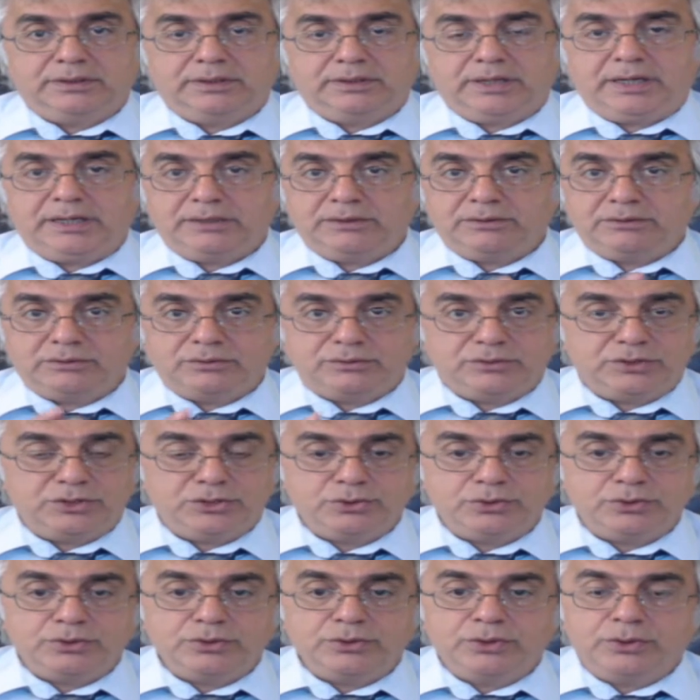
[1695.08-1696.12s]
And we
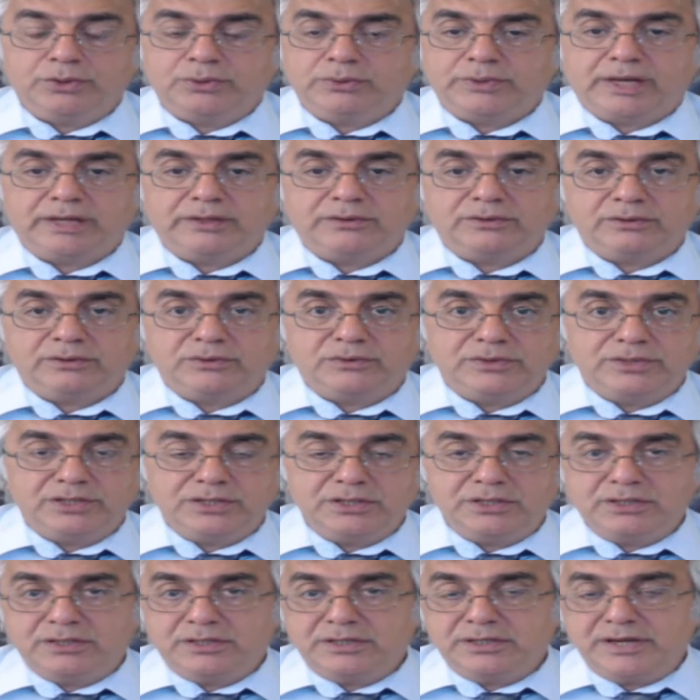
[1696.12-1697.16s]
should know that
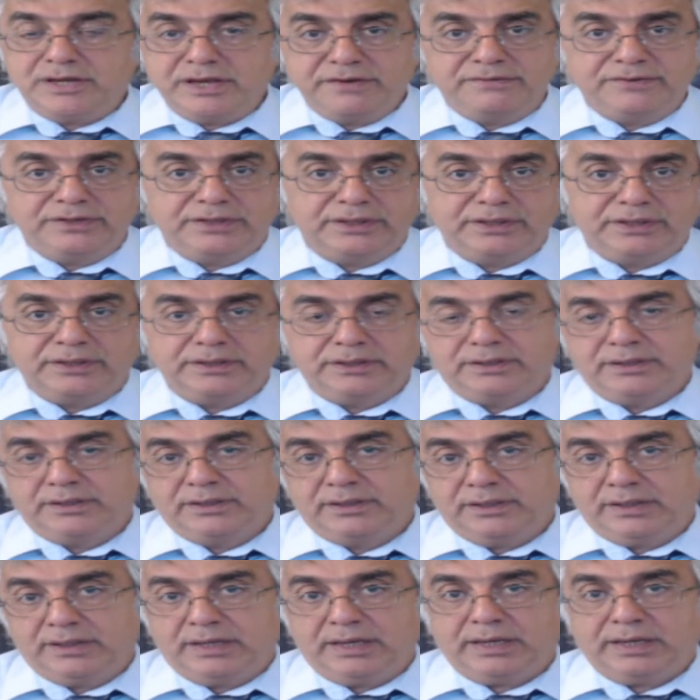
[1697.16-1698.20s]
we never
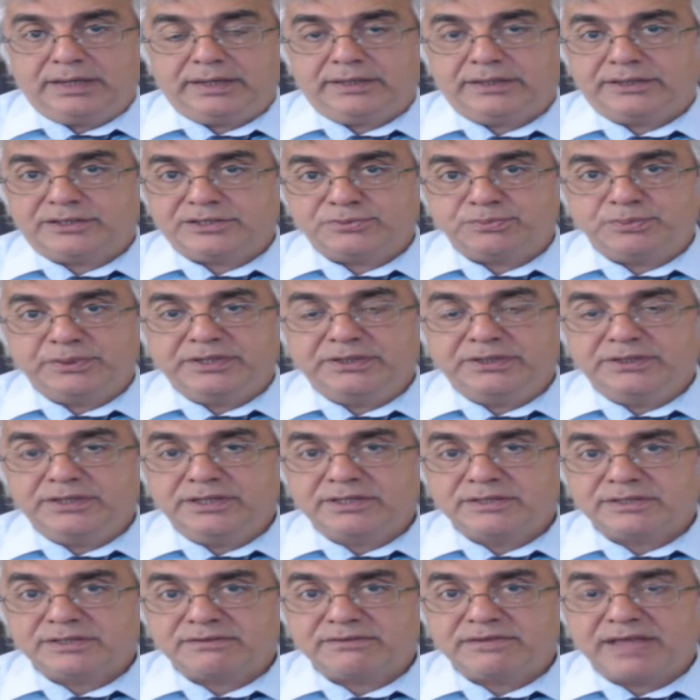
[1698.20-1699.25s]

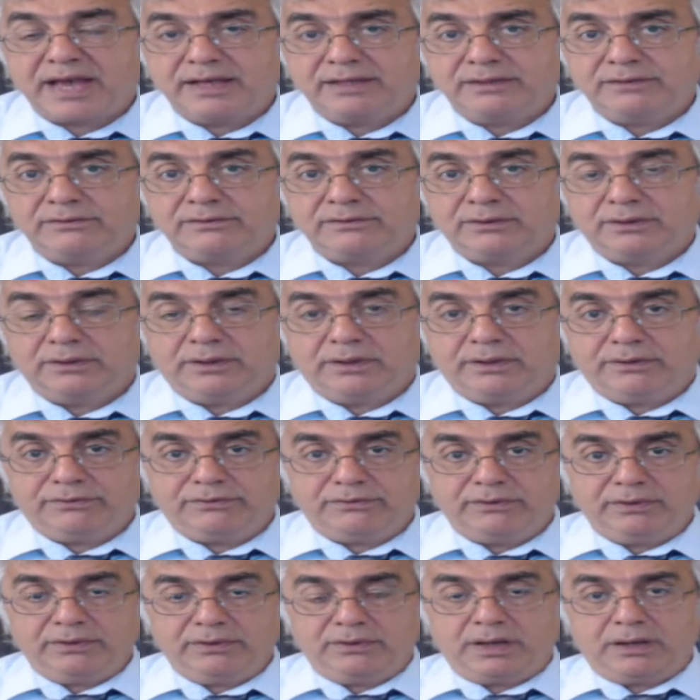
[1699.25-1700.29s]
experienced that
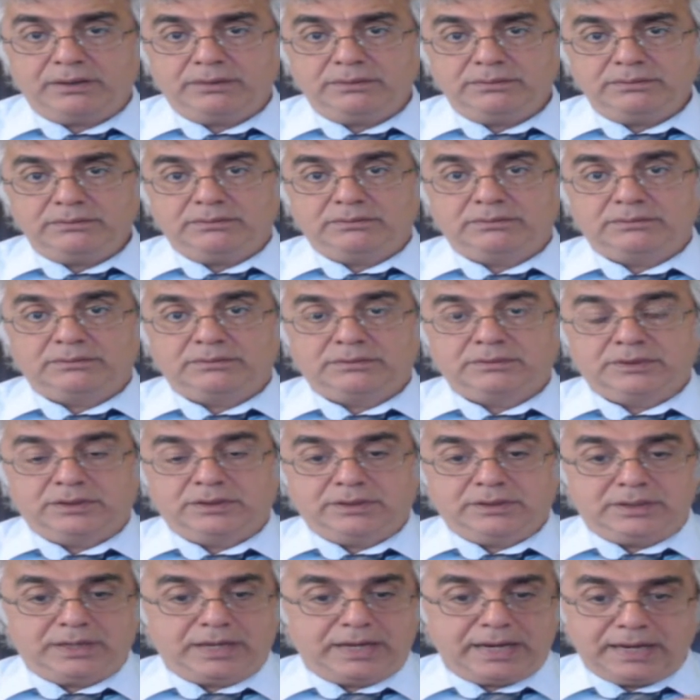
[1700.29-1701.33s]
until now,
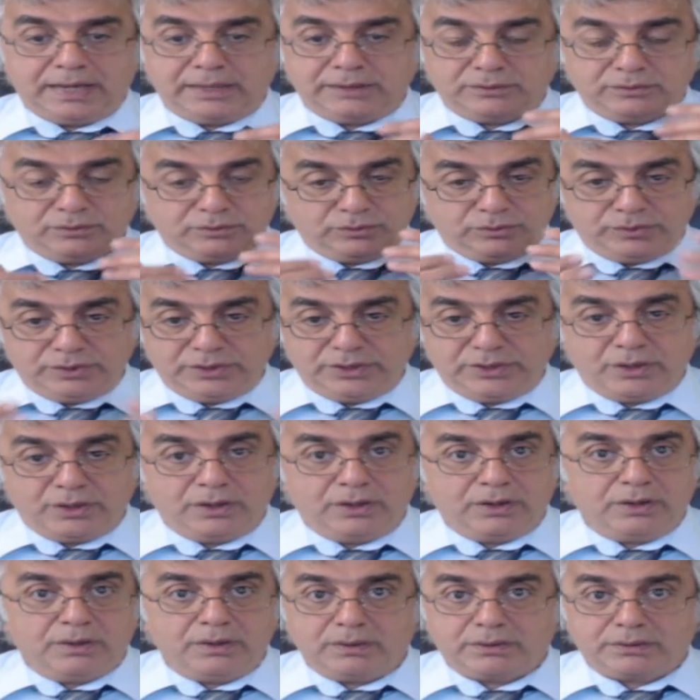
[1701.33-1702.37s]
and we
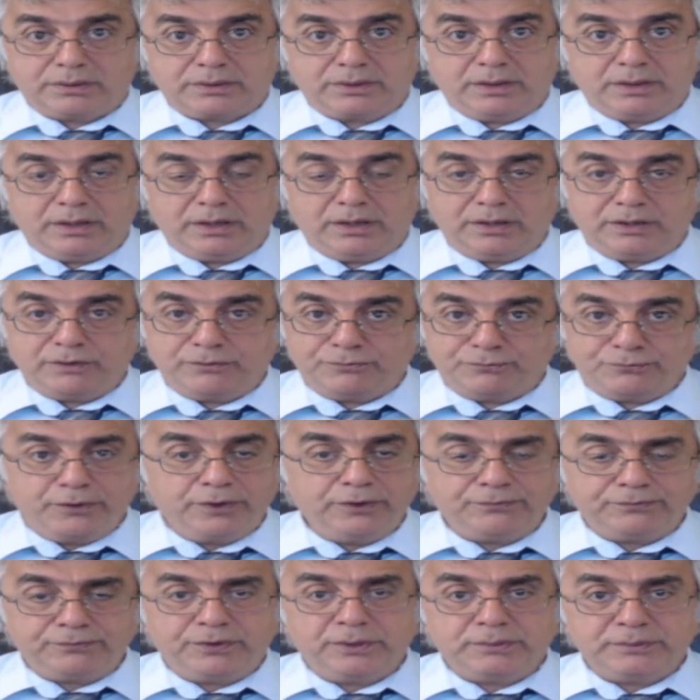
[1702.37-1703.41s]
are
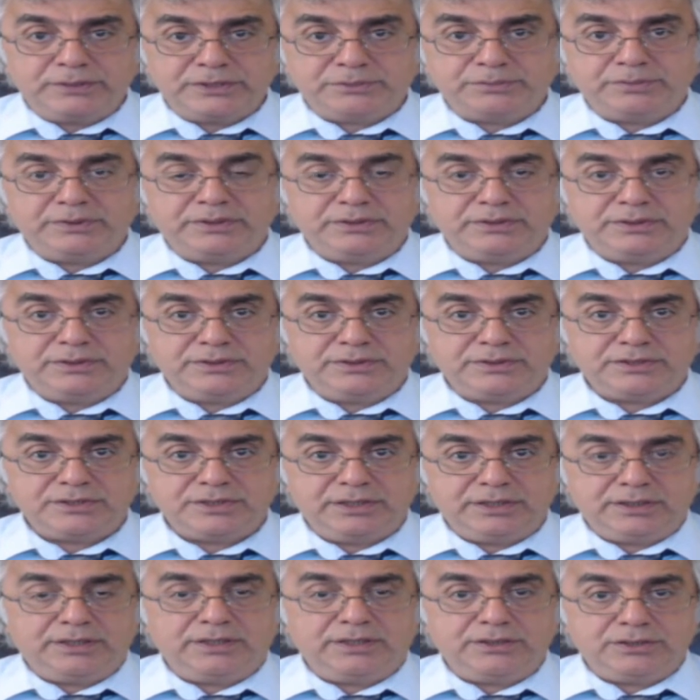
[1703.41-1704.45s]
far from
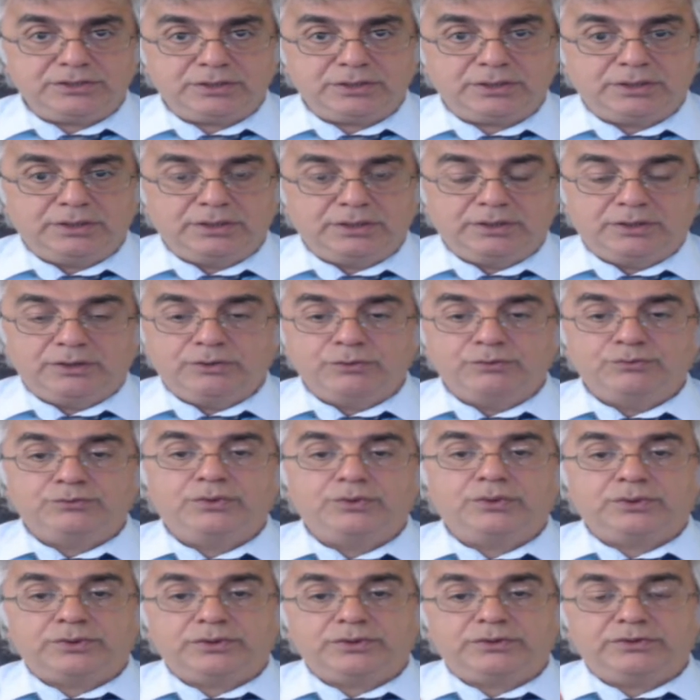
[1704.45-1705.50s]
experiencing it
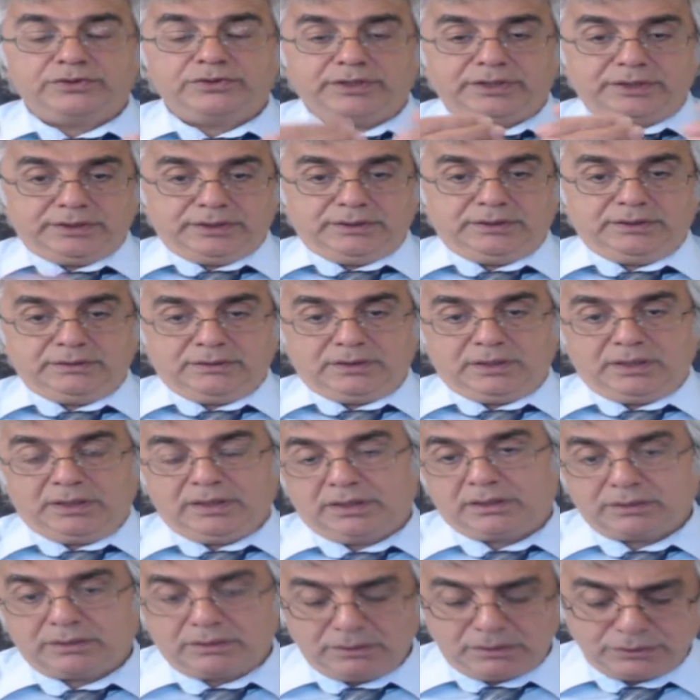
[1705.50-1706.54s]
for the
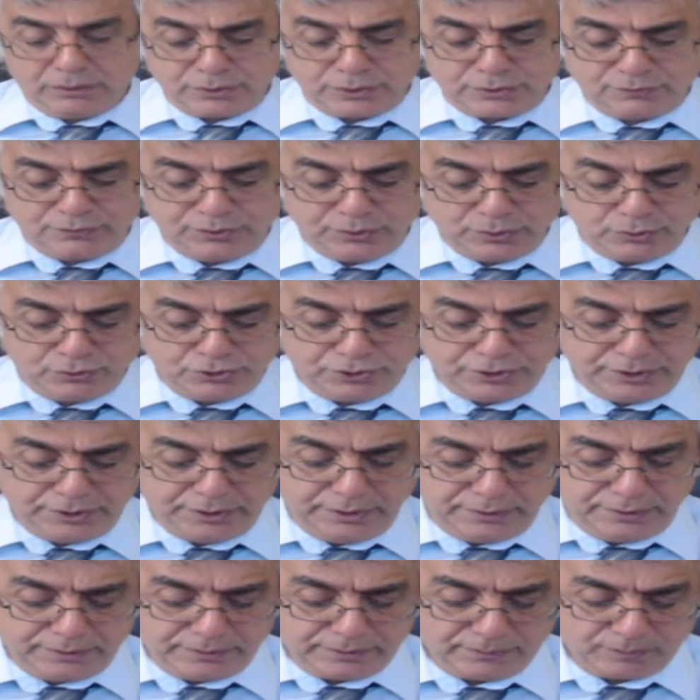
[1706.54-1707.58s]
close
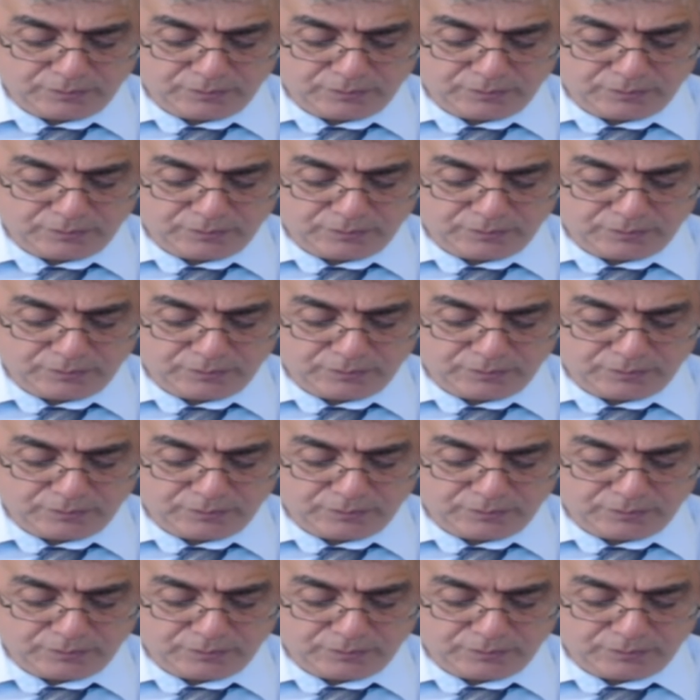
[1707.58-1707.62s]
future.